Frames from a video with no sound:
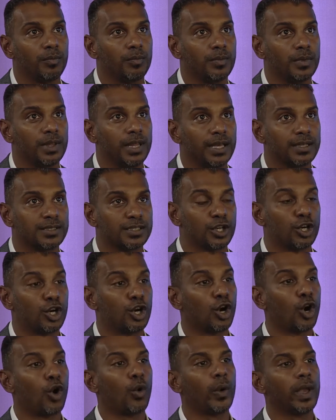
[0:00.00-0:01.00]
there's a
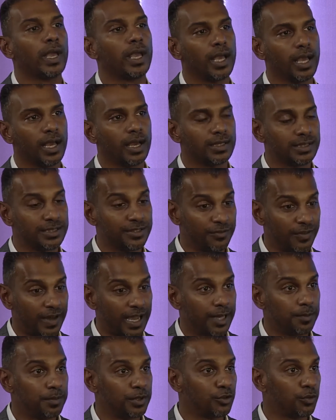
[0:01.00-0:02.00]
growing
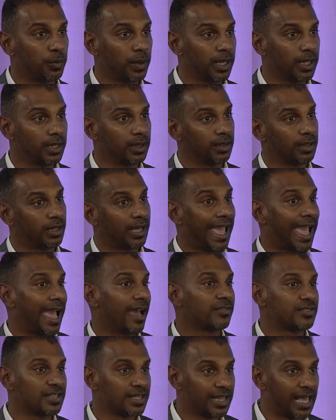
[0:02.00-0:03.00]
divide between the
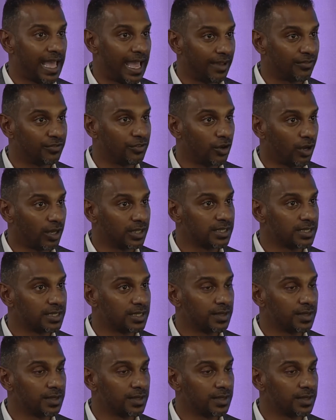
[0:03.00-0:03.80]
haves and the have-nots.